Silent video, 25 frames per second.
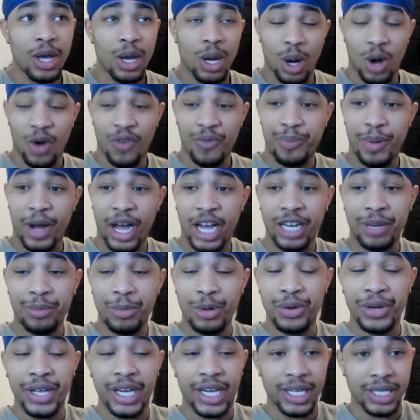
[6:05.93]
of Bayern
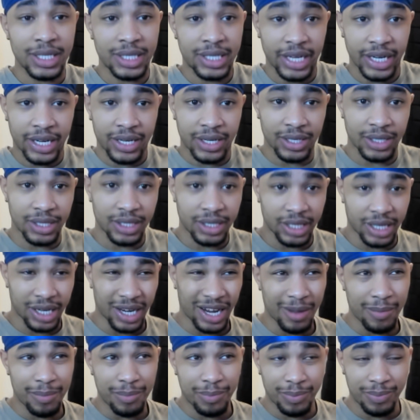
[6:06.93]
Munich in second,
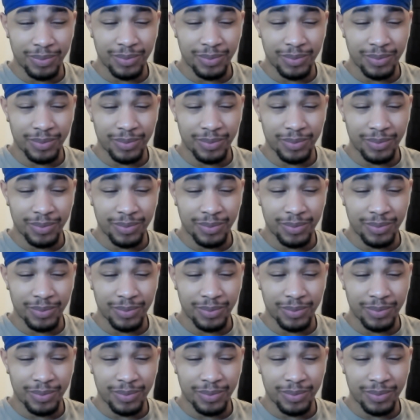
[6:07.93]
and